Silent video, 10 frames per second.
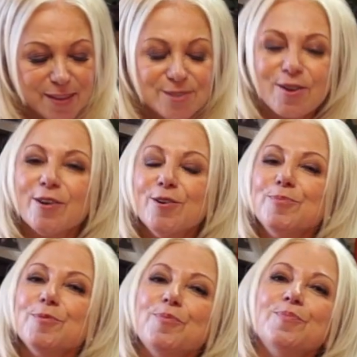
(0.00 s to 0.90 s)
So I
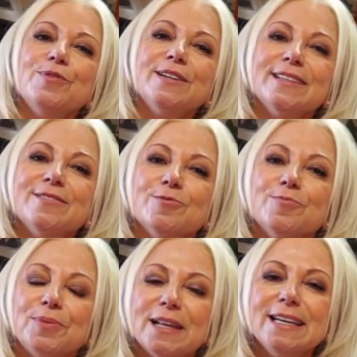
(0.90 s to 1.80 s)
hope you can put it into
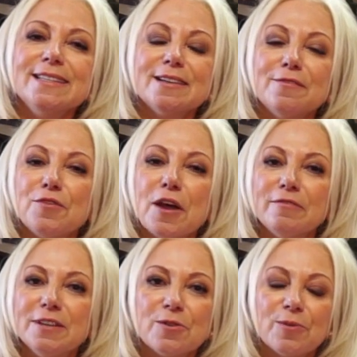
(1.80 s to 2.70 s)
place. And if you
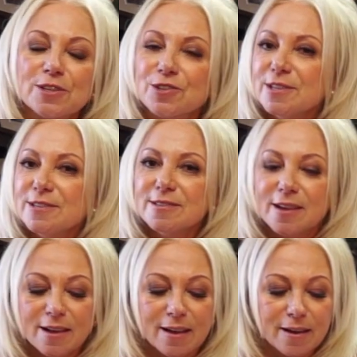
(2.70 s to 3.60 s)
have any questions,
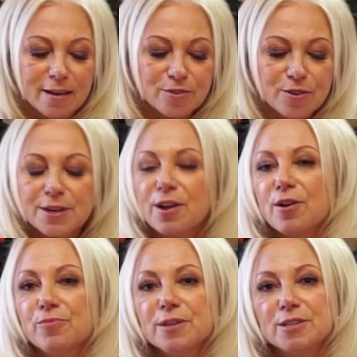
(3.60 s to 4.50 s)
uh, you can
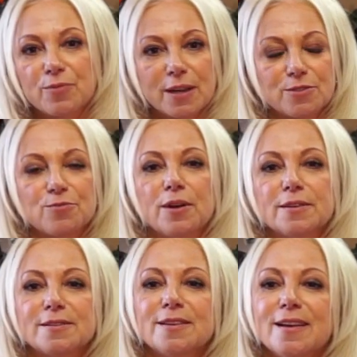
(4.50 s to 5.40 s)
always write to
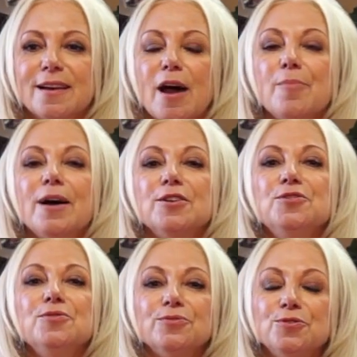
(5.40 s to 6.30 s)
us. How about
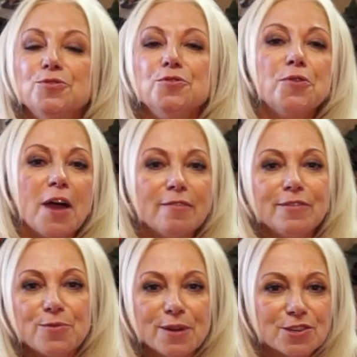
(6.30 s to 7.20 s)
you? Do you have
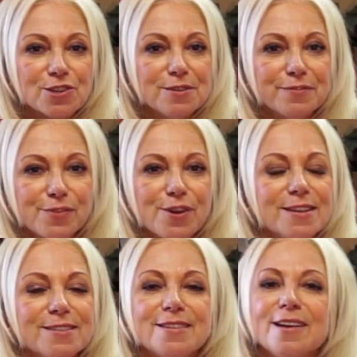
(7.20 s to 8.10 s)
a question for
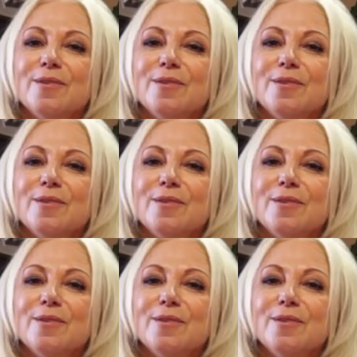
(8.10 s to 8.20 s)
us?